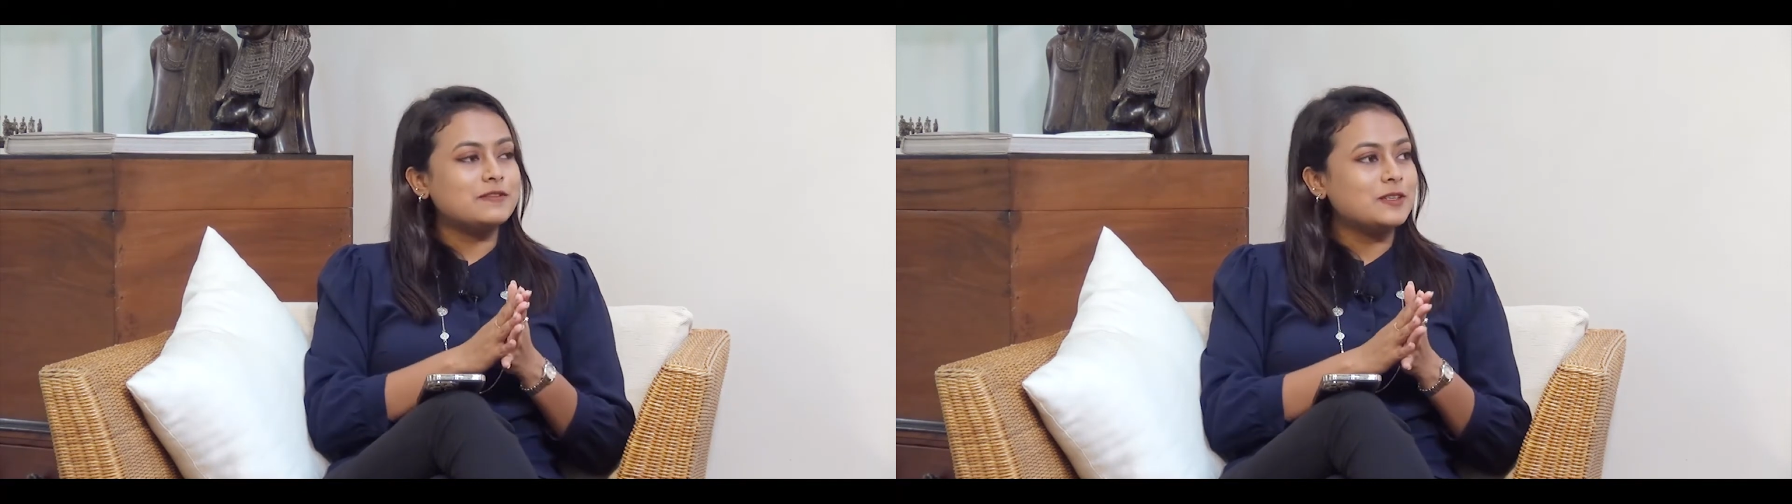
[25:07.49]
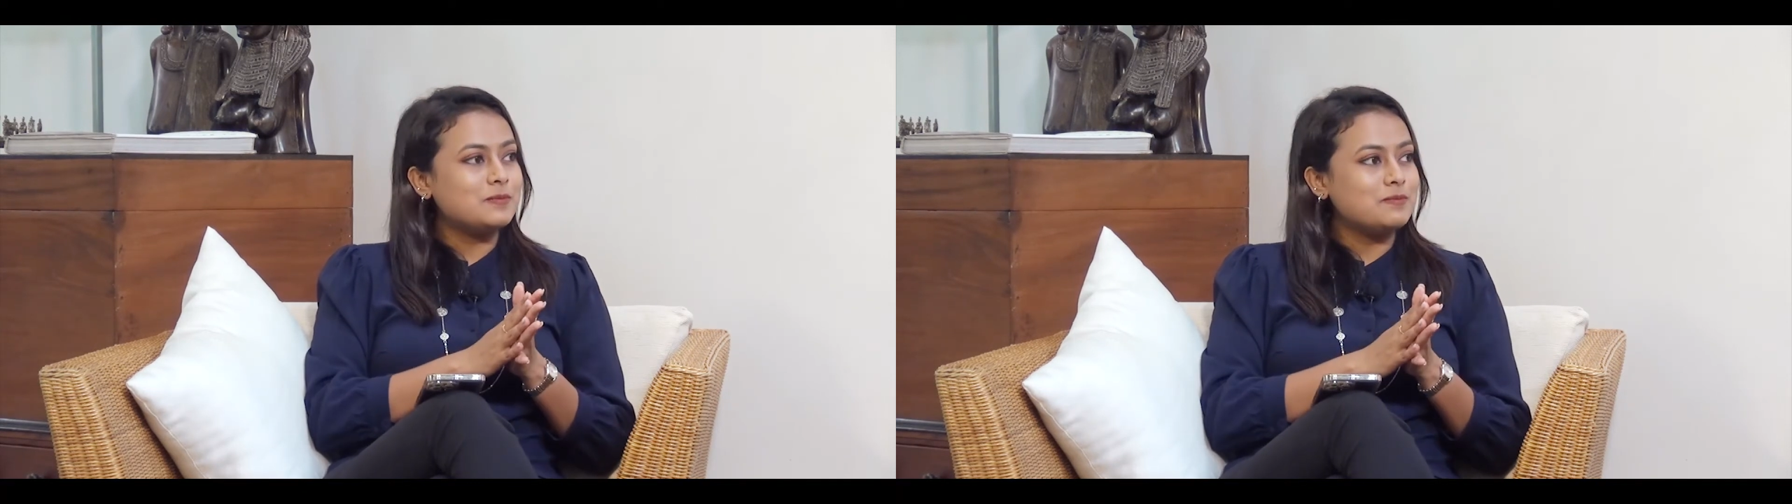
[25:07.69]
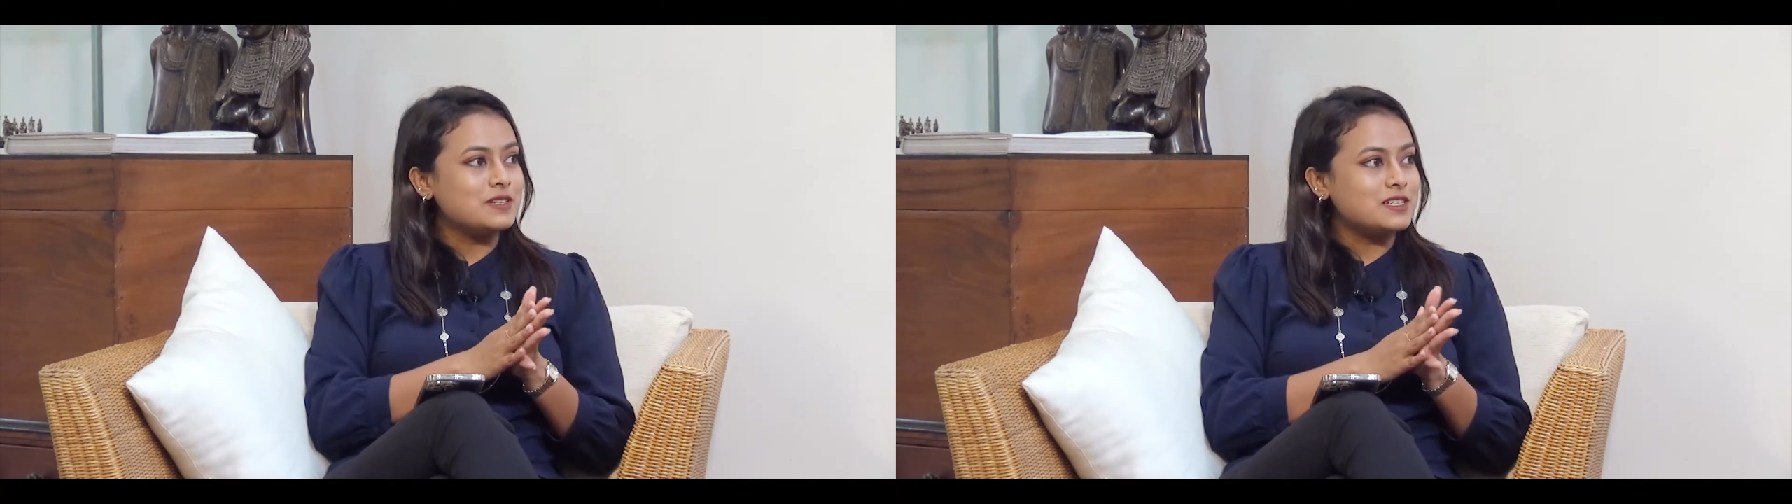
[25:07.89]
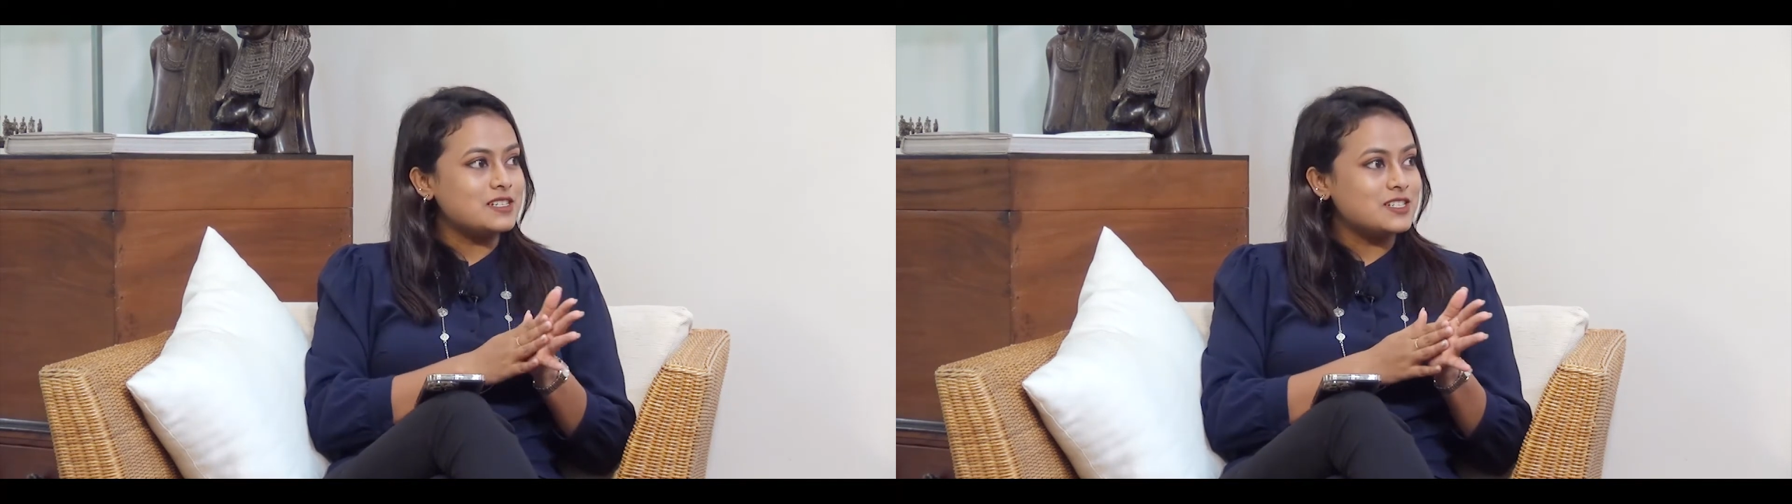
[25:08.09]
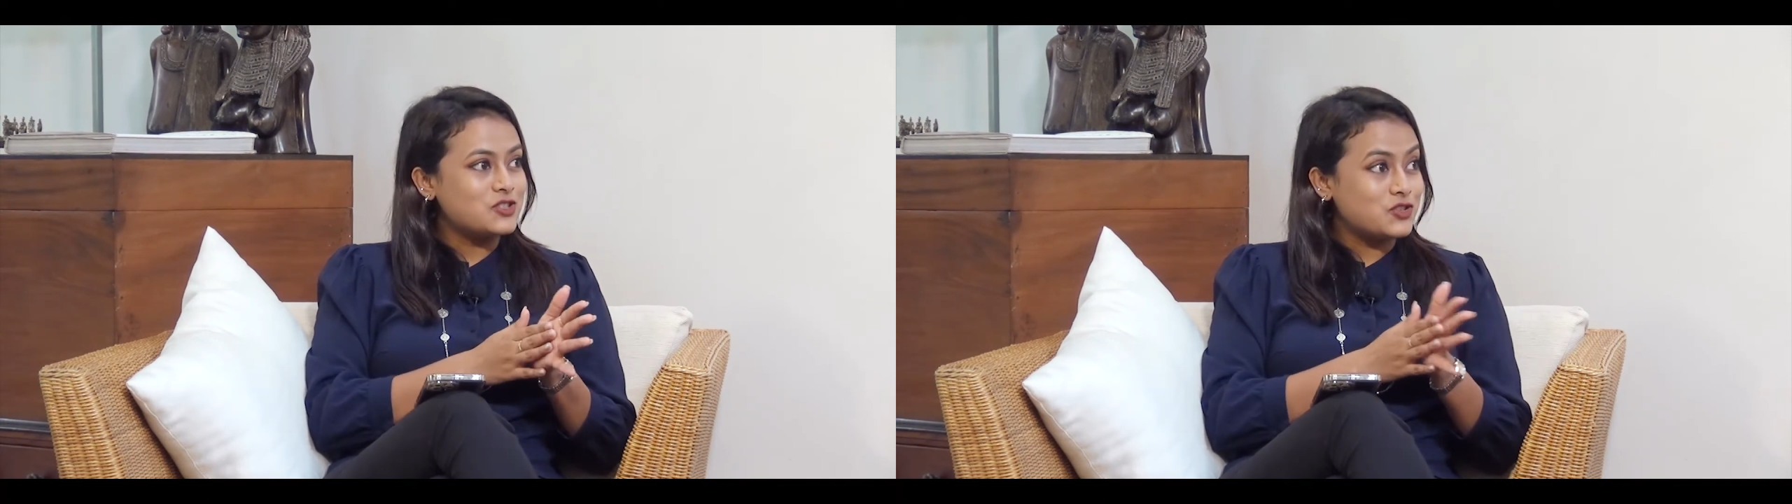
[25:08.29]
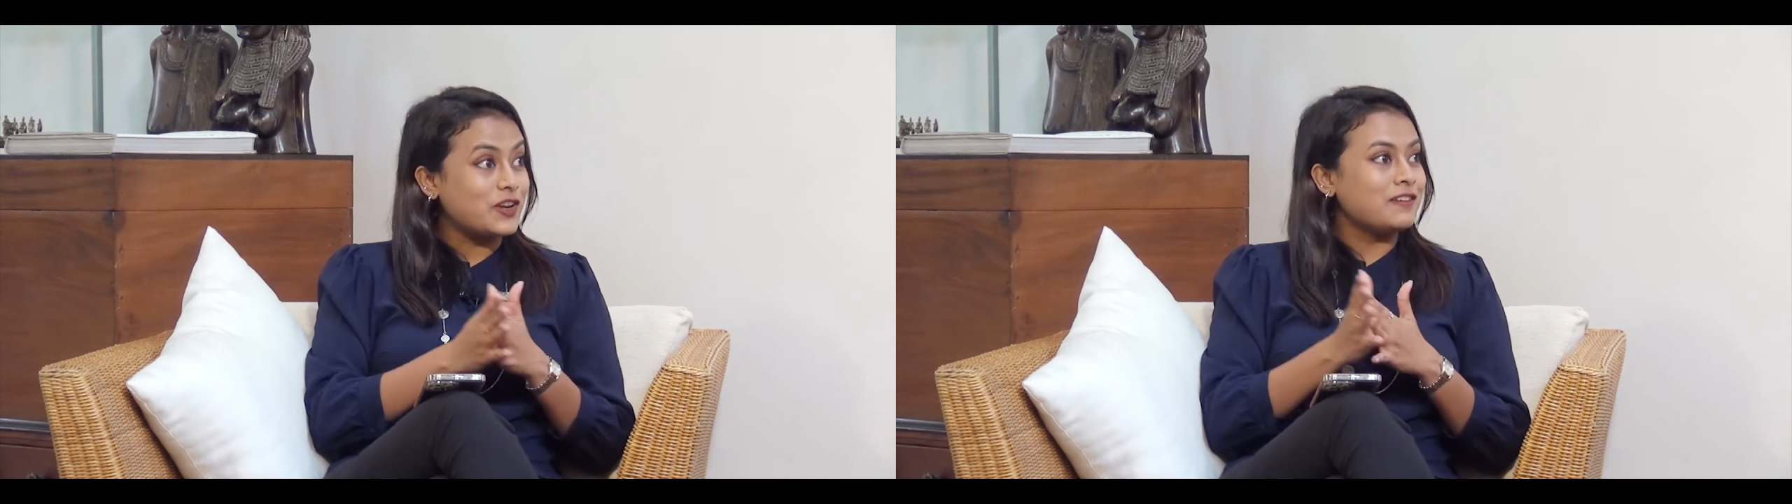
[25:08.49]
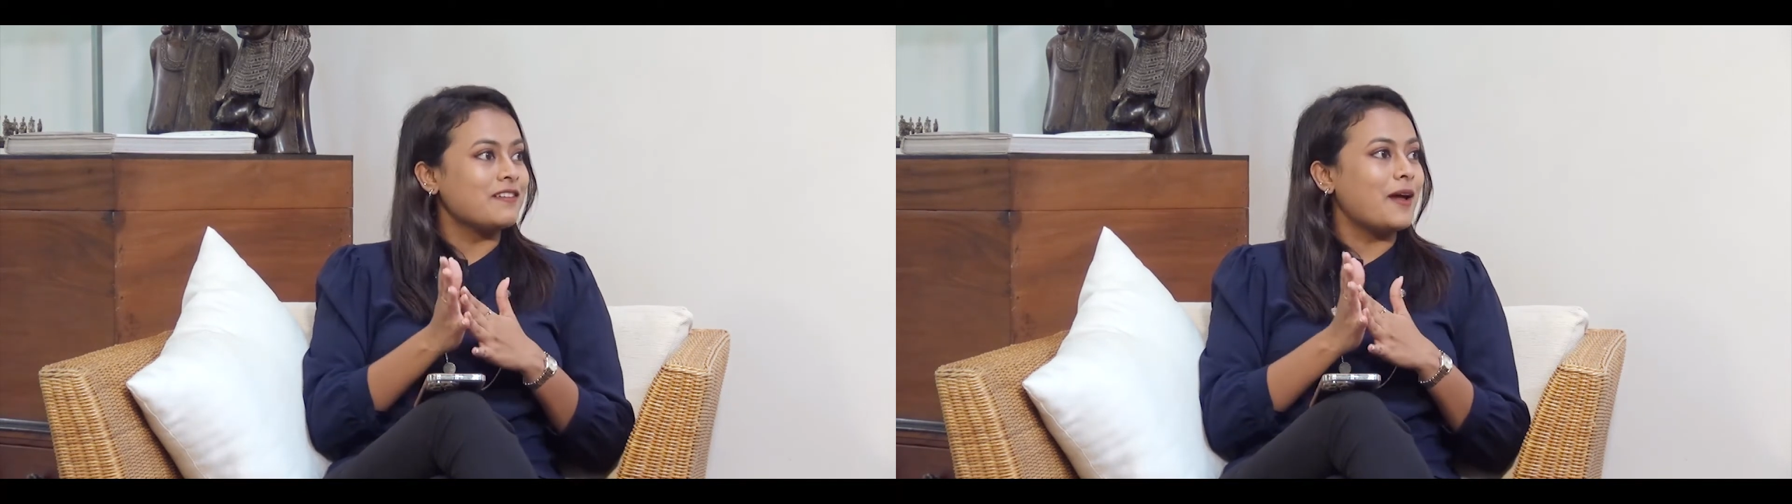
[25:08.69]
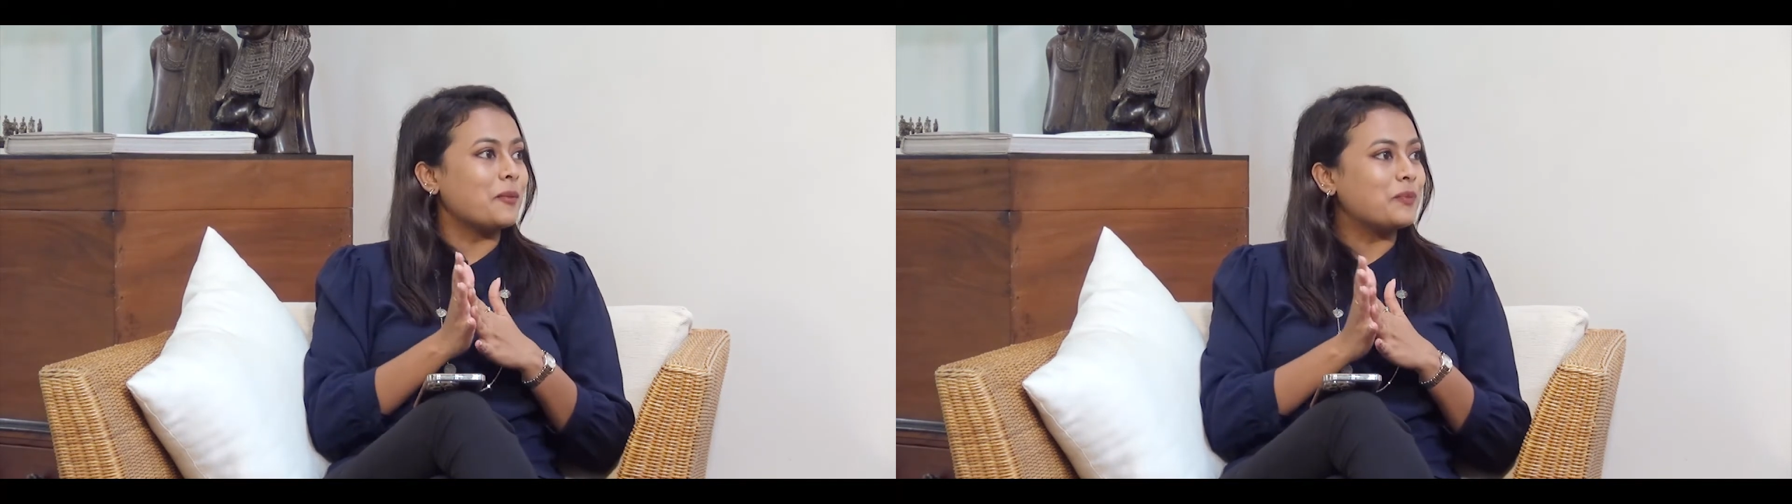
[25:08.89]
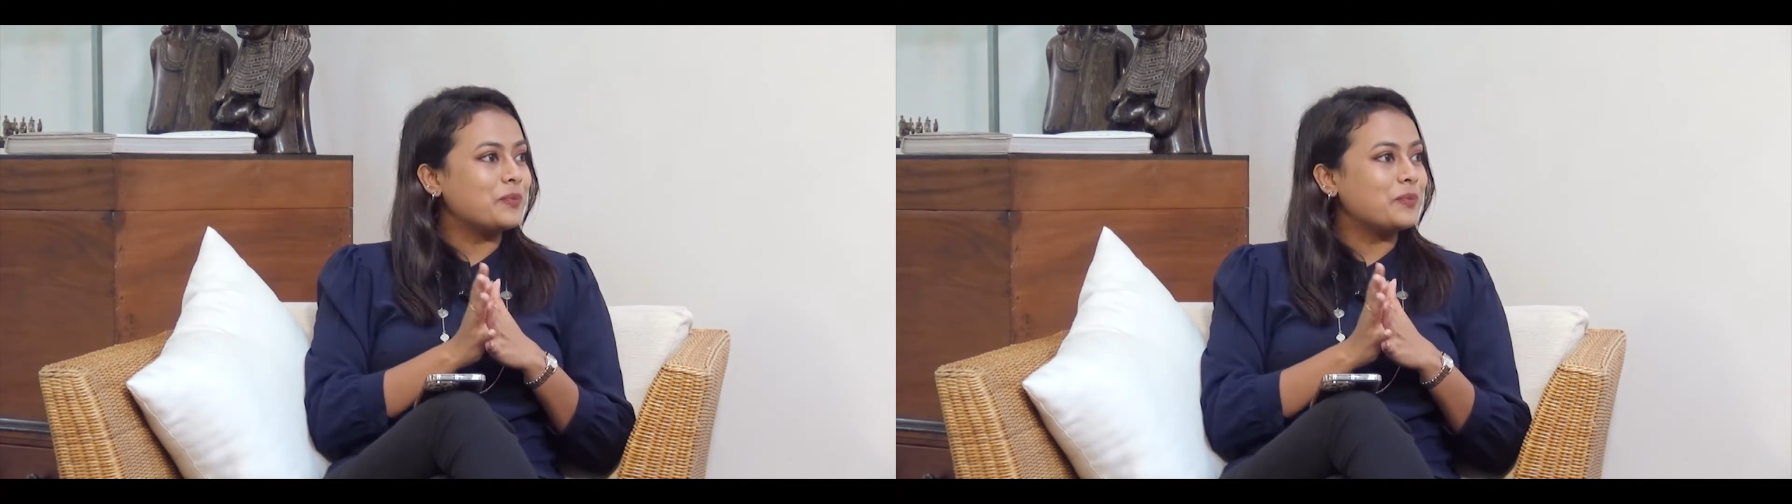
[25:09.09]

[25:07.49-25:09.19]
development straightened up?